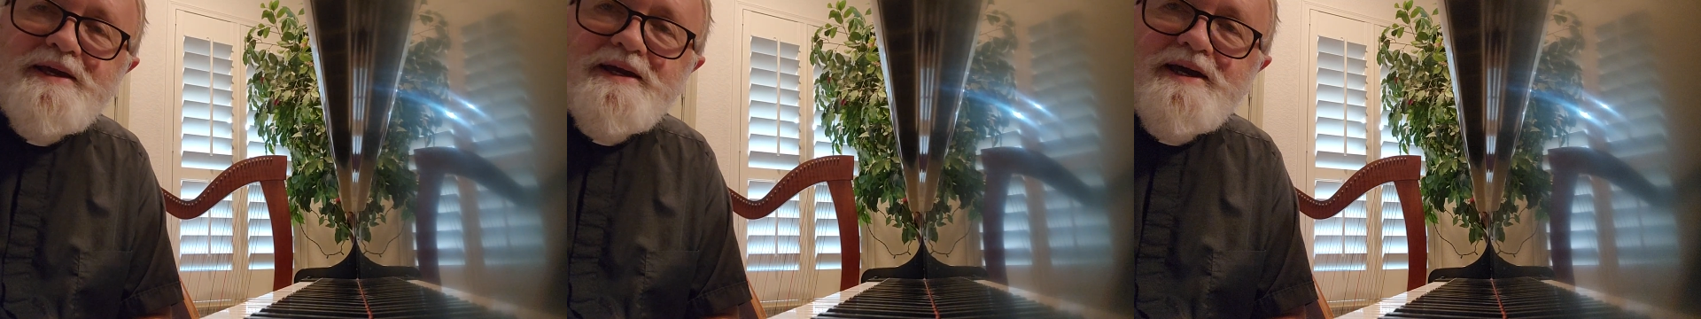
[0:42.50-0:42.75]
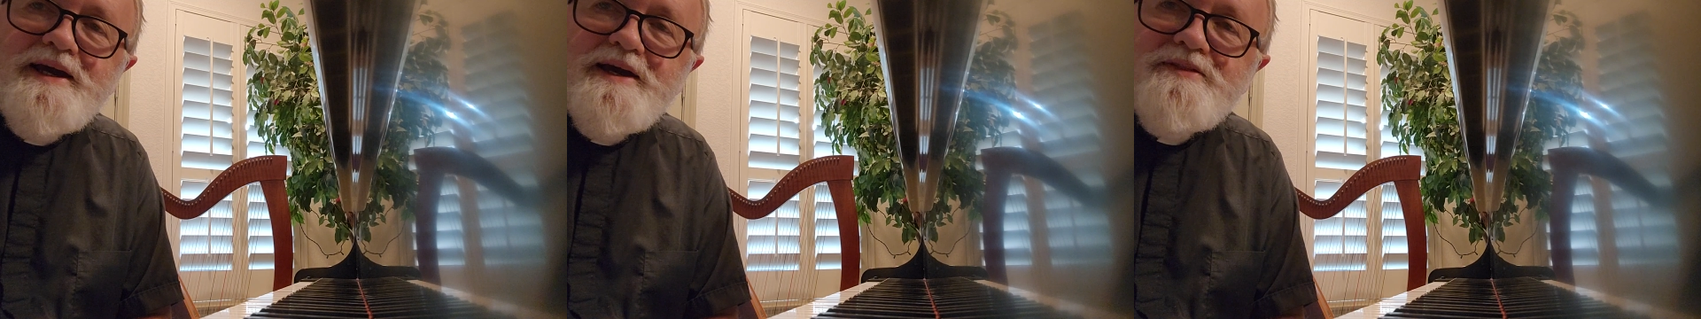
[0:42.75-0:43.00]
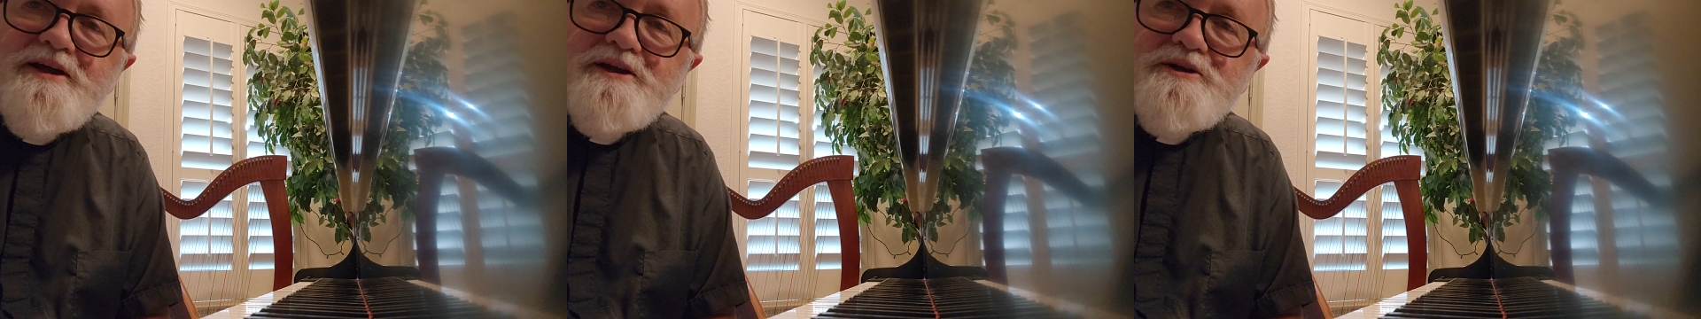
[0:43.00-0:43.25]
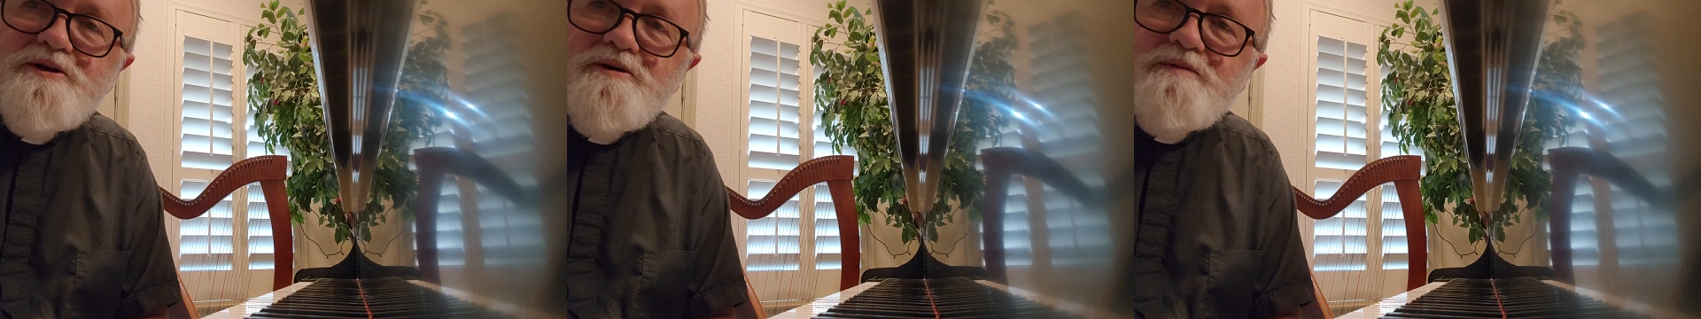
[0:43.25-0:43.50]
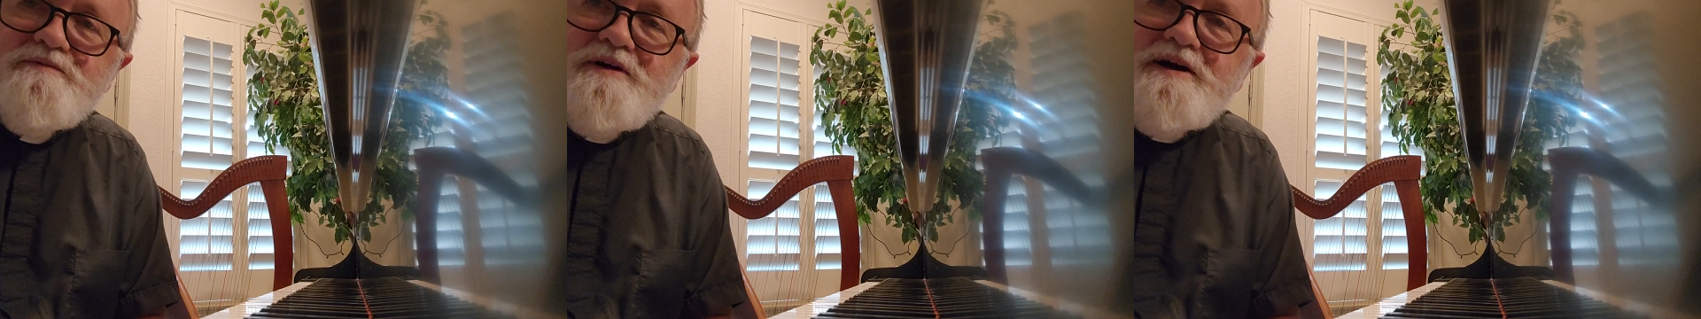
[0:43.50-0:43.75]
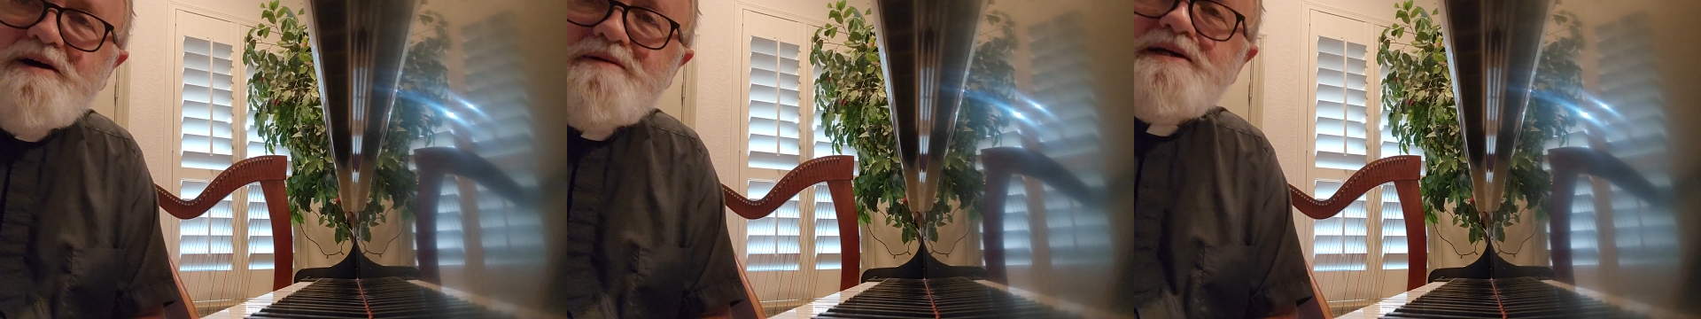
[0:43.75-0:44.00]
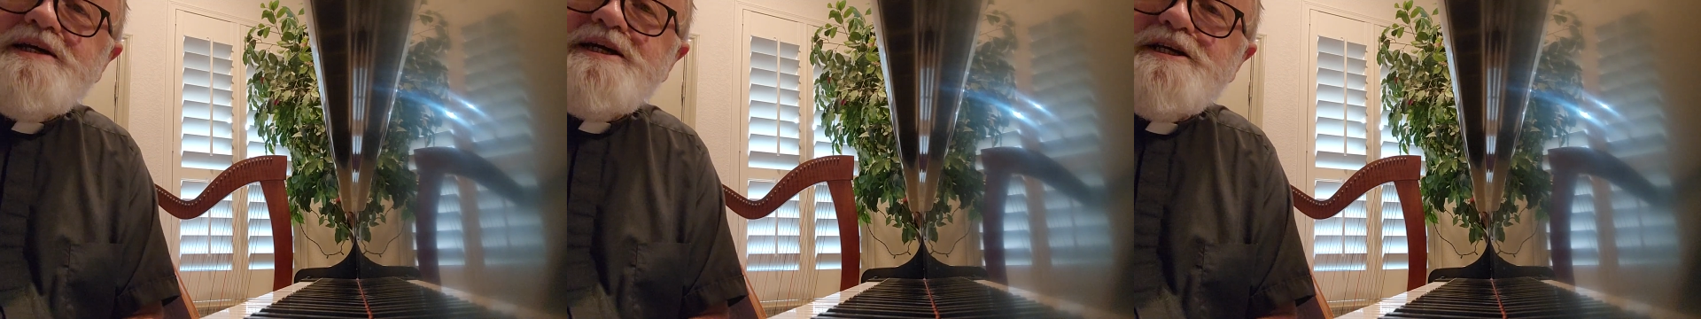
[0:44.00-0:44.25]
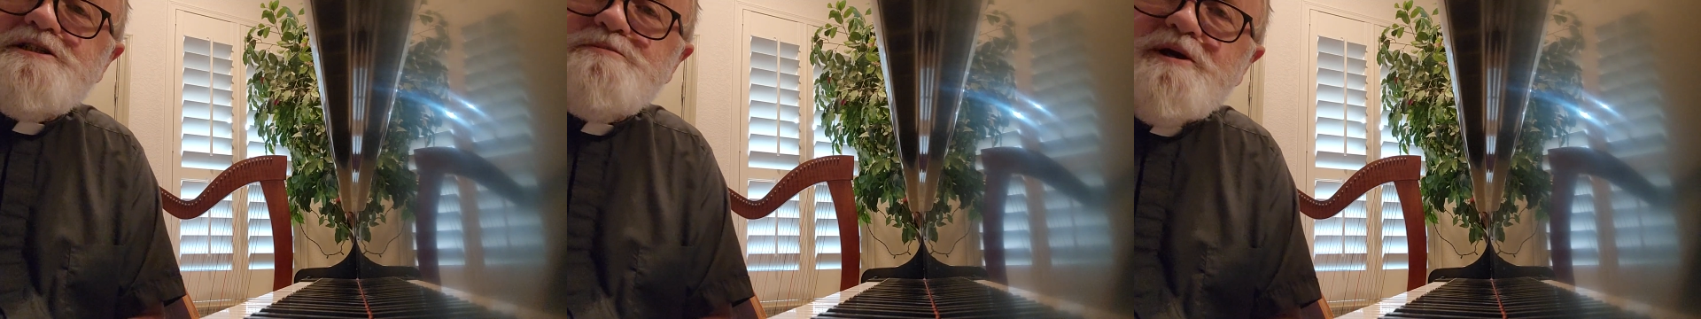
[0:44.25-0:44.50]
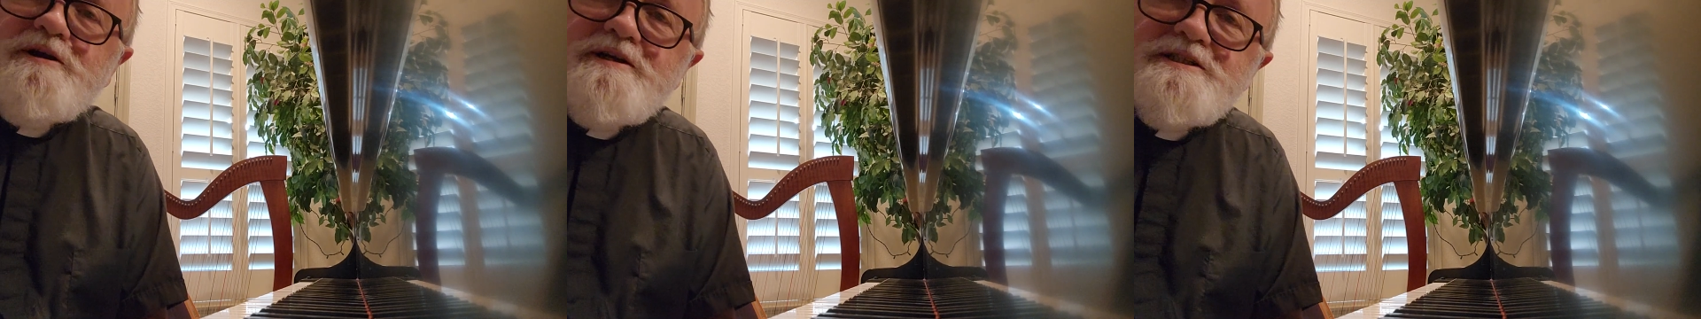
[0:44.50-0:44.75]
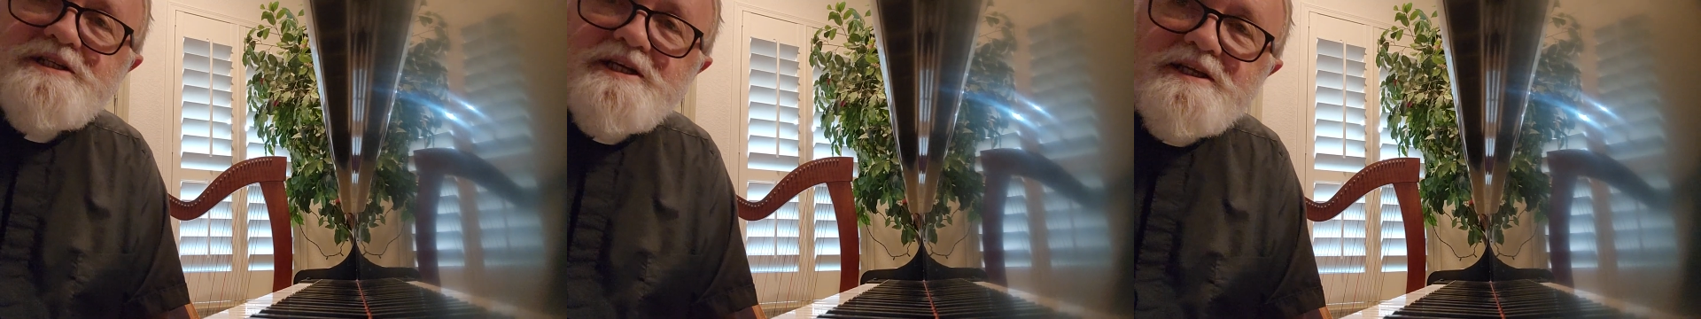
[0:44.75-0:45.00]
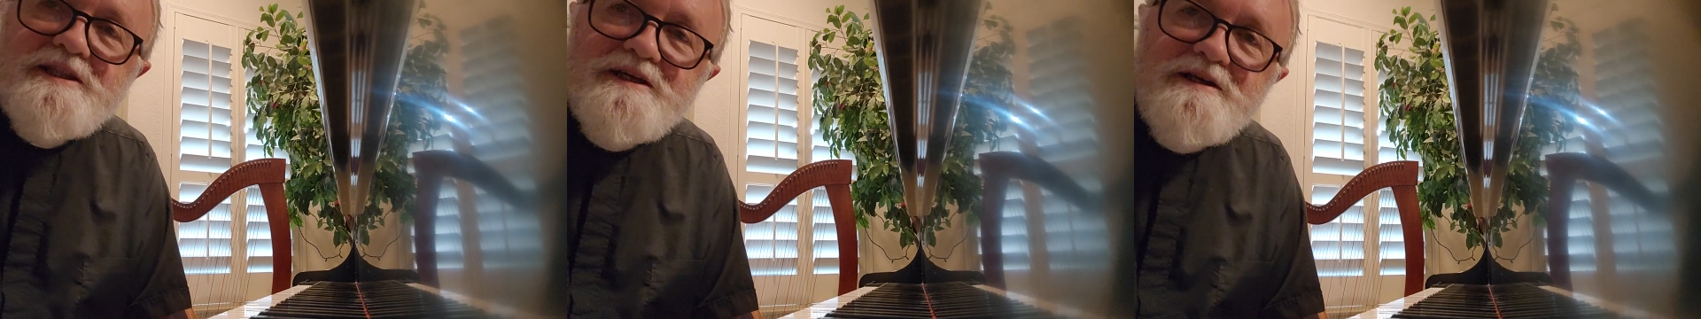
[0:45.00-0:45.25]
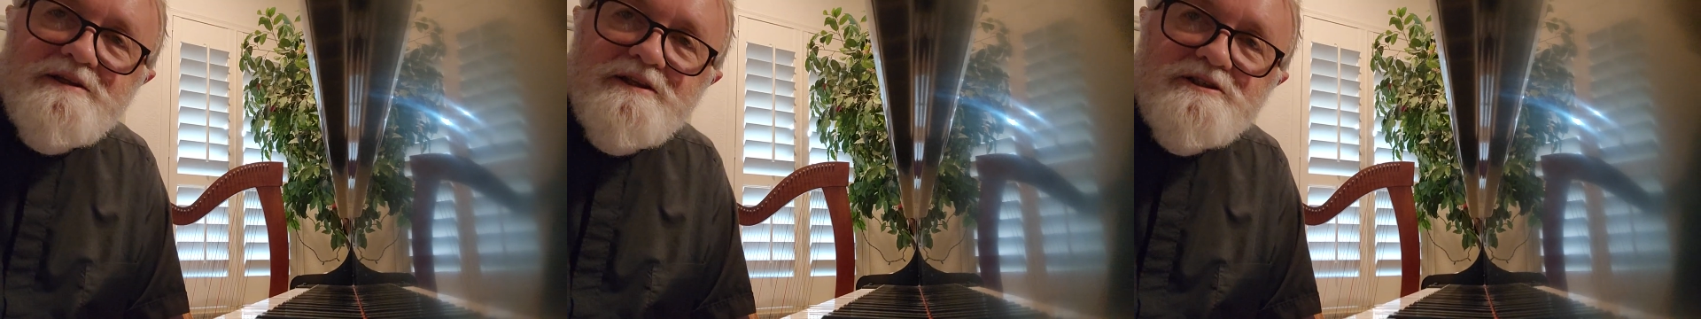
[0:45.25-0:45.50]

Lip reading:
[unreadable: no face in view]